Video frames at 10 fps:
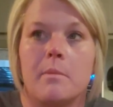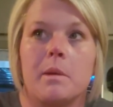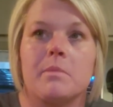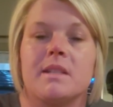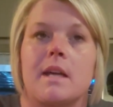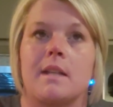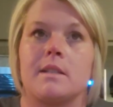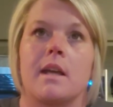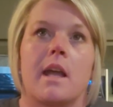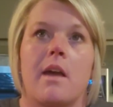I mean,
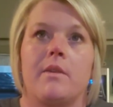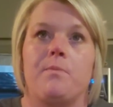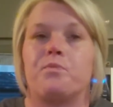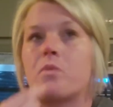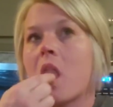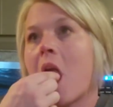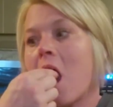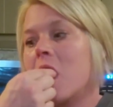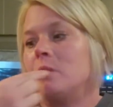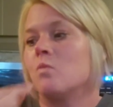besides like having
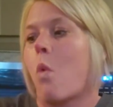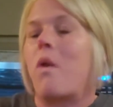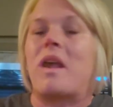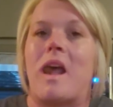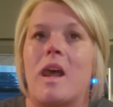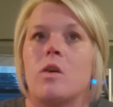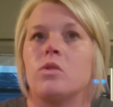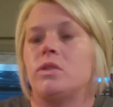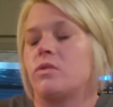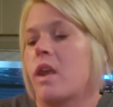
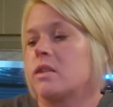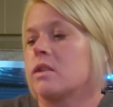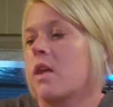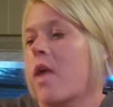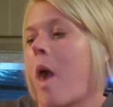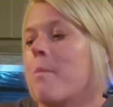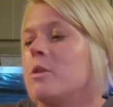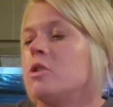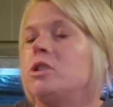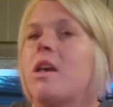cows and things like that.
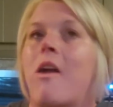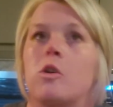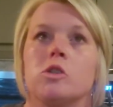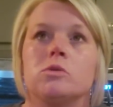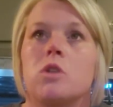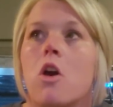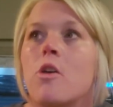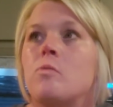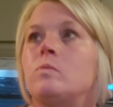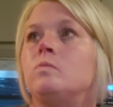But she had her own
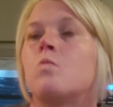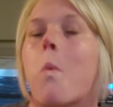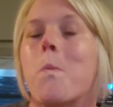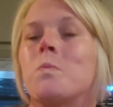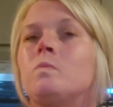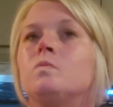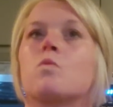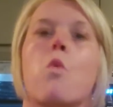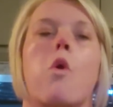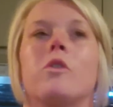garden,
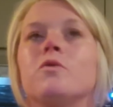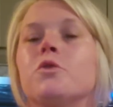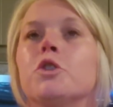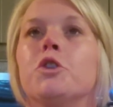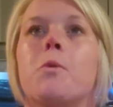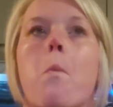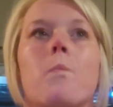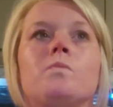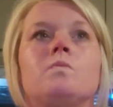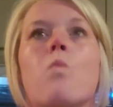her own fruit.
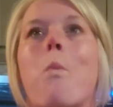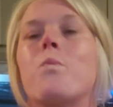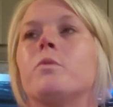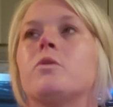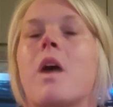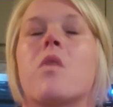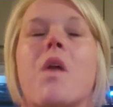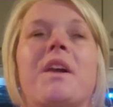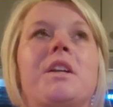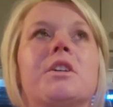That
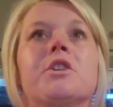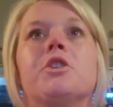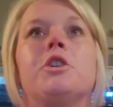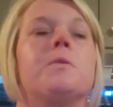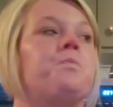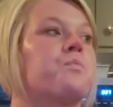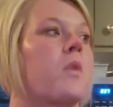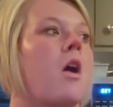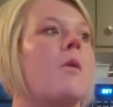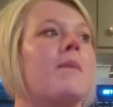lady could cook.
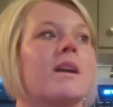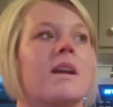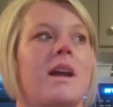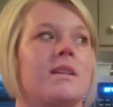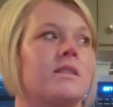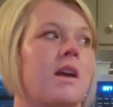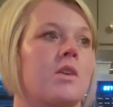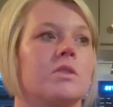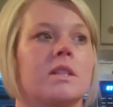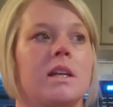All my cast
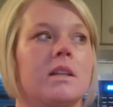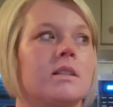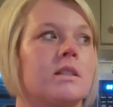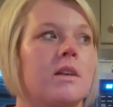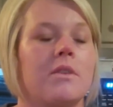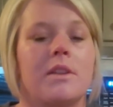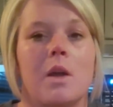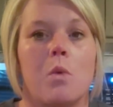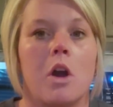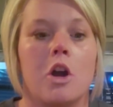iron skillets and
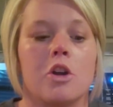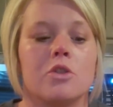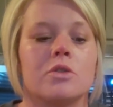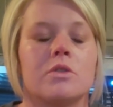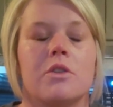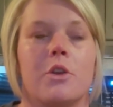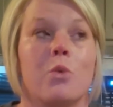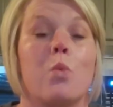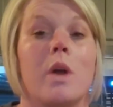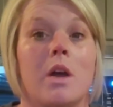everything were hers, so they're
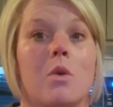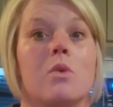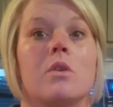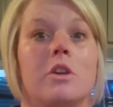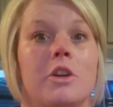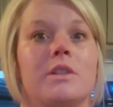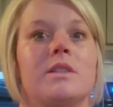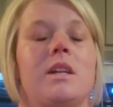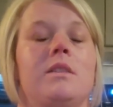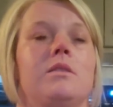well good and
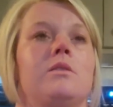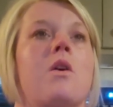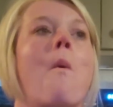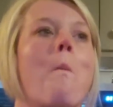seasoned.